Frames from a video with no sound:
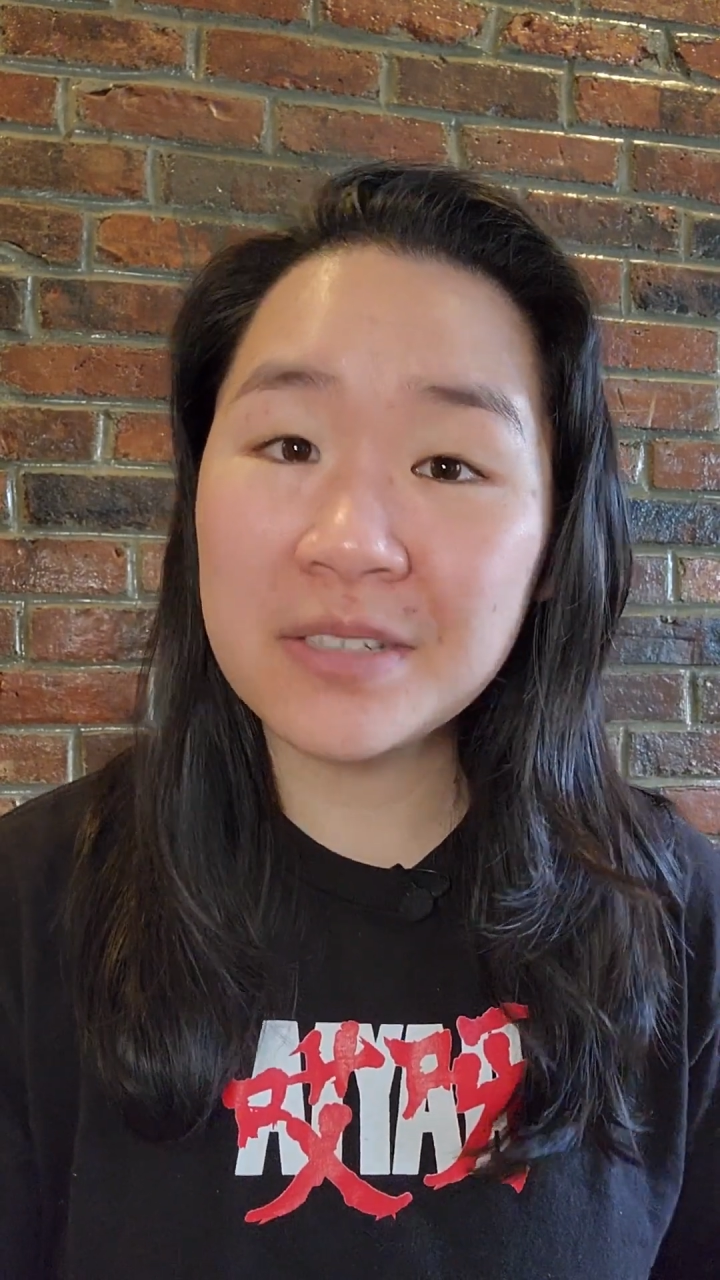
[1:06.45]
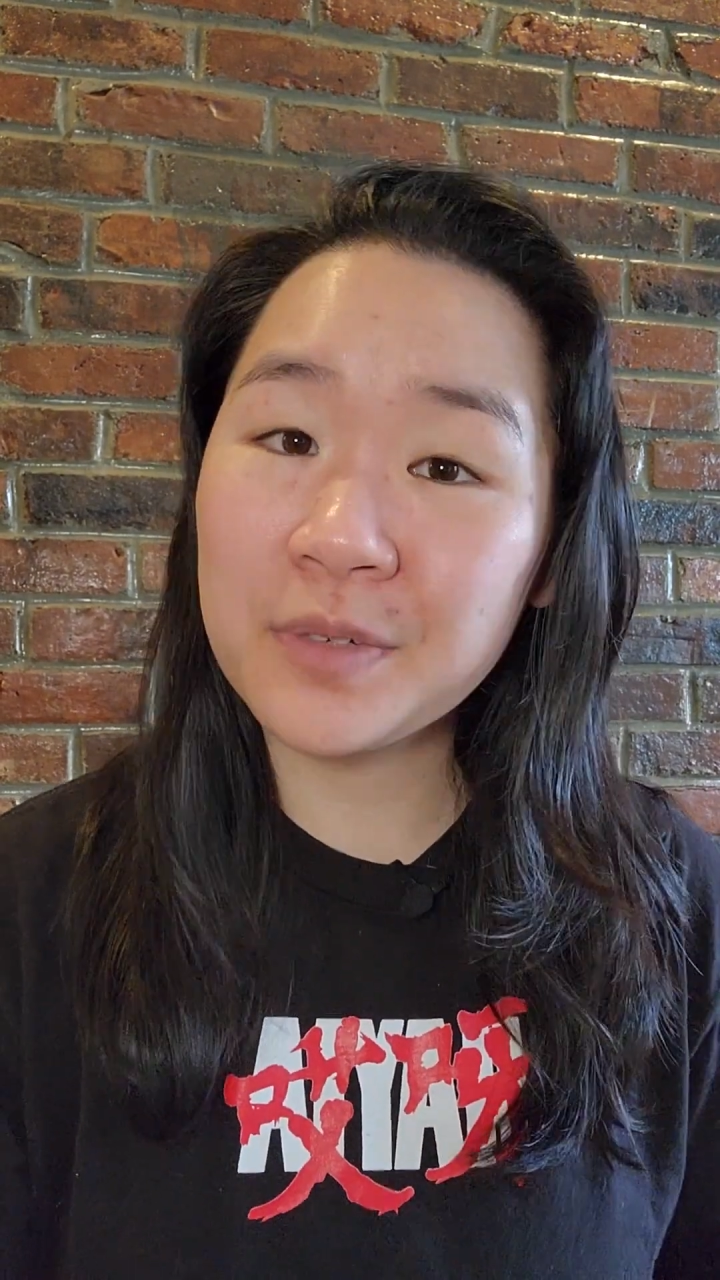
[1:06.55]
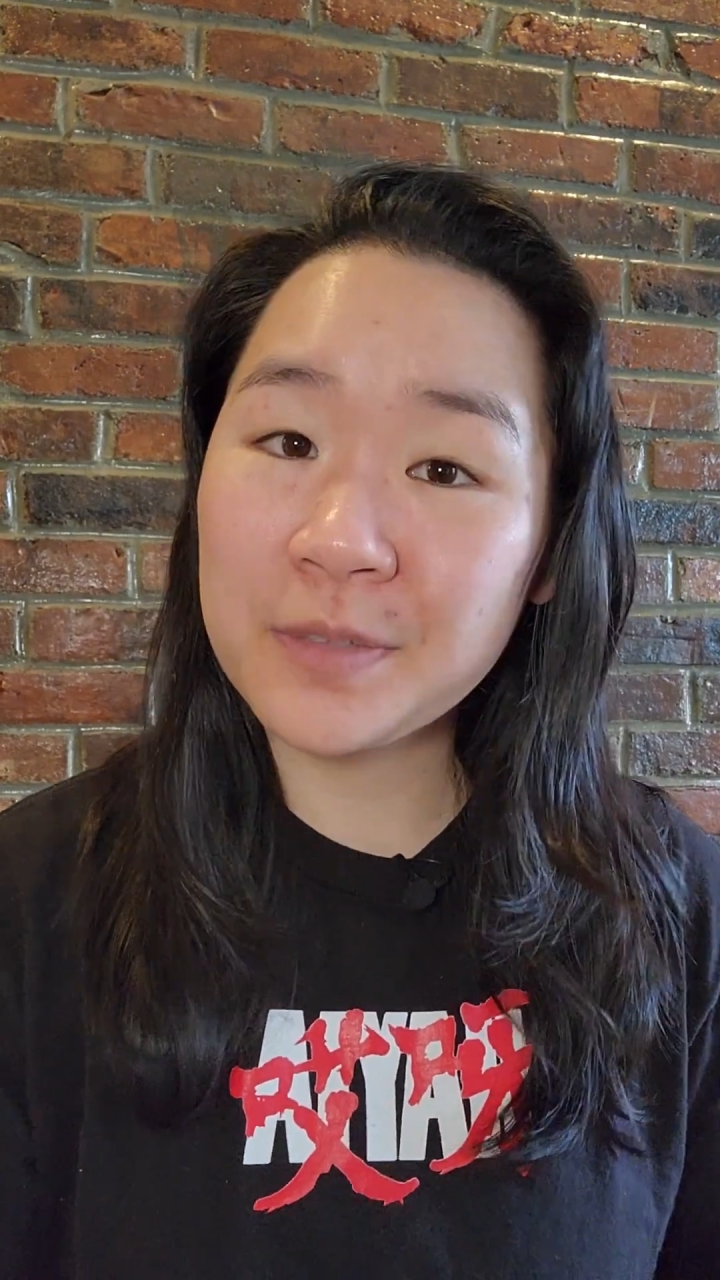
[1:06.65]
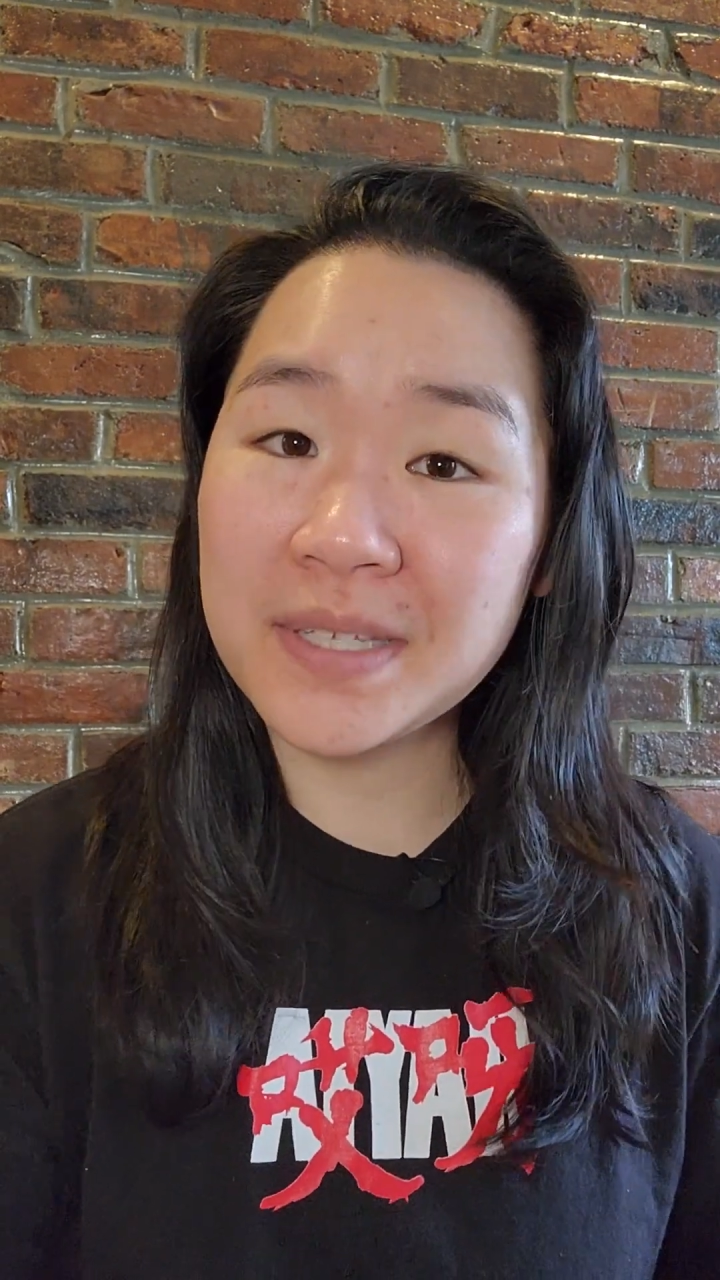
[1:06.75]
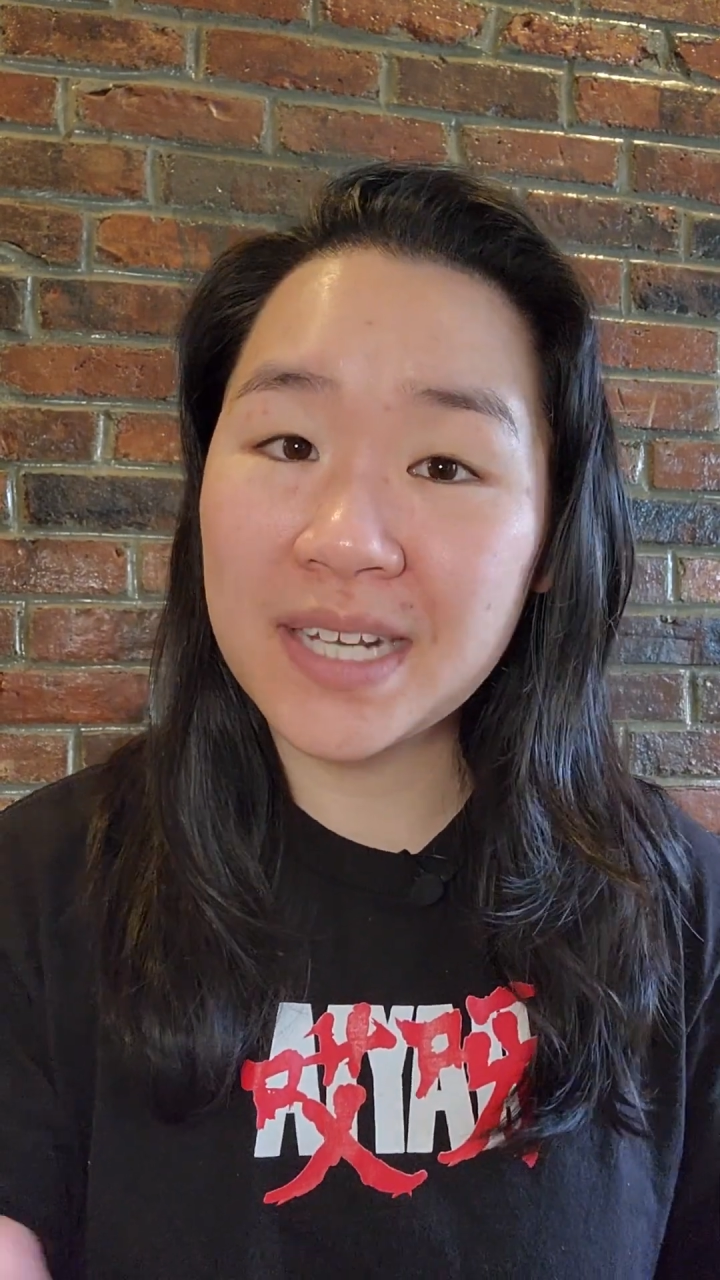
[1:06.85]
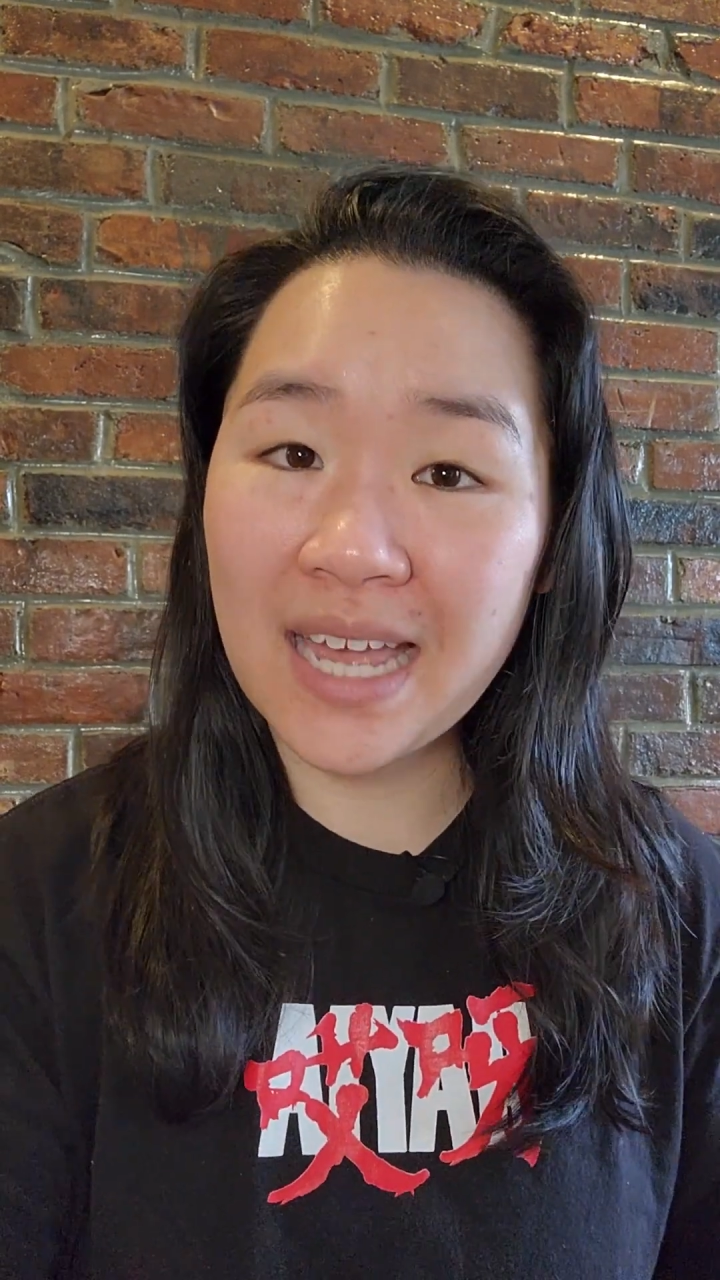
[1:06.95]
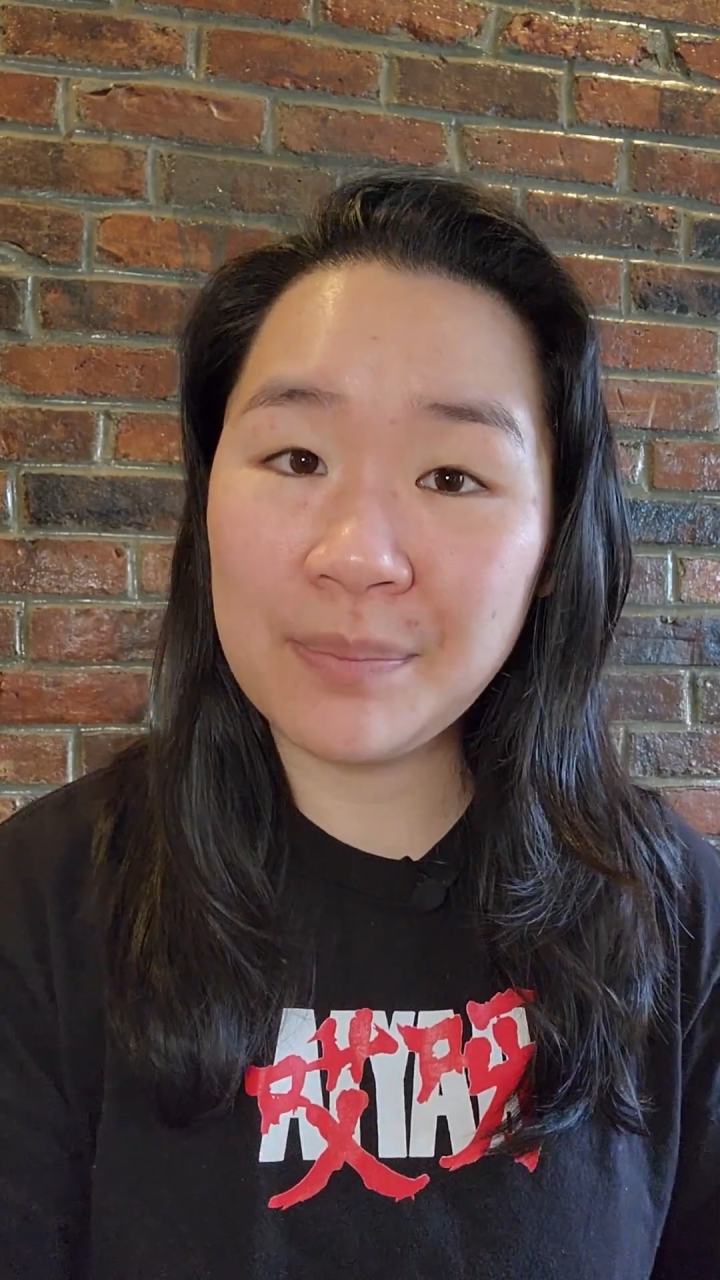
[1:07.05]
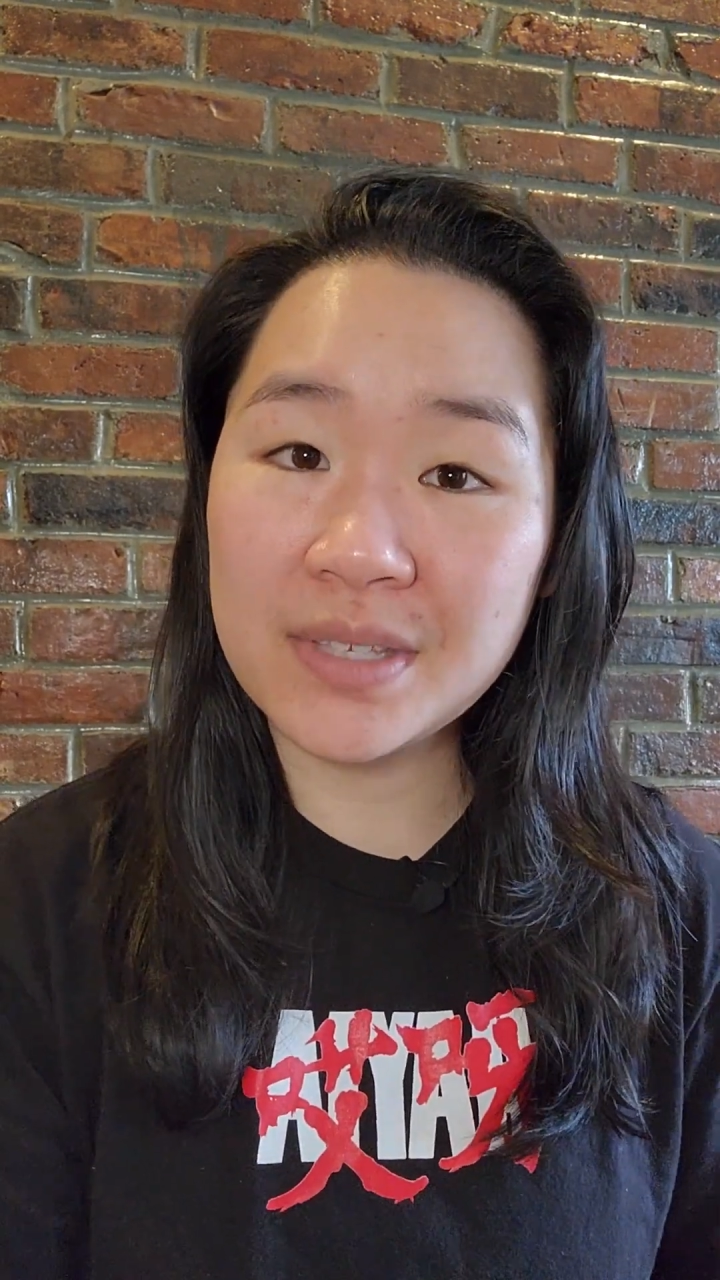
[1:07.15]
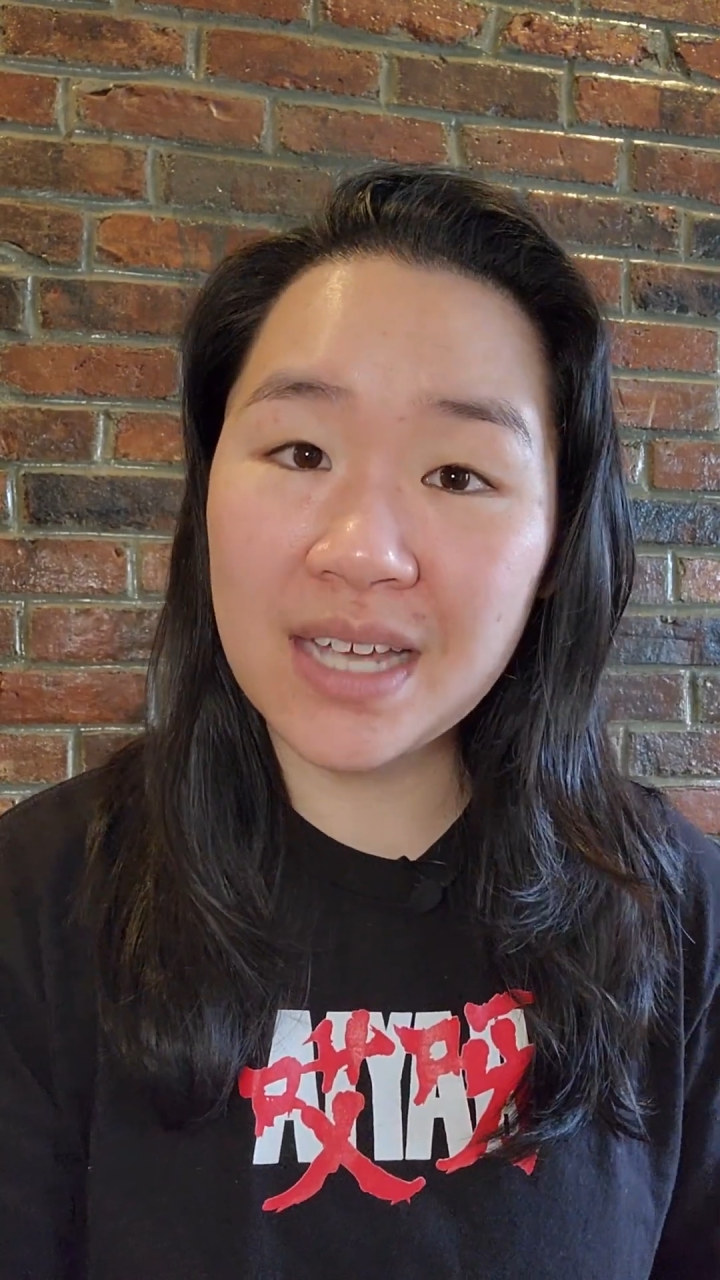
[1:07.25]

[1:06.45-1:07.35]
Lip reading: which means it happens